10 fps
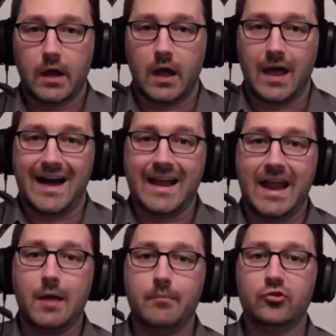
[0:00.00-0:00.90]
I
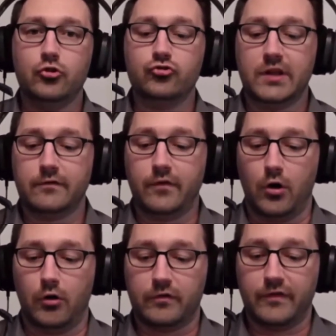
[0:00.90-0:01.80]
am usually
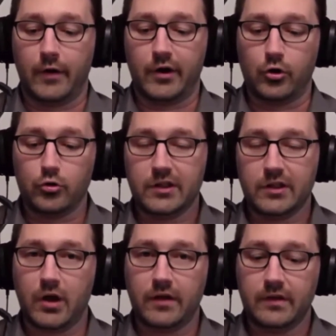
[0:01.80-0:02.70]
involved very early in the
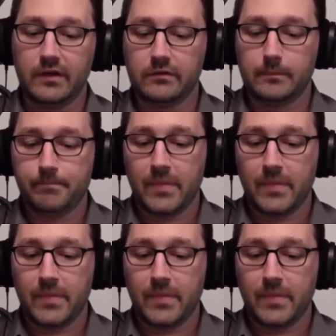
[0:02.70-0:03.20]
process.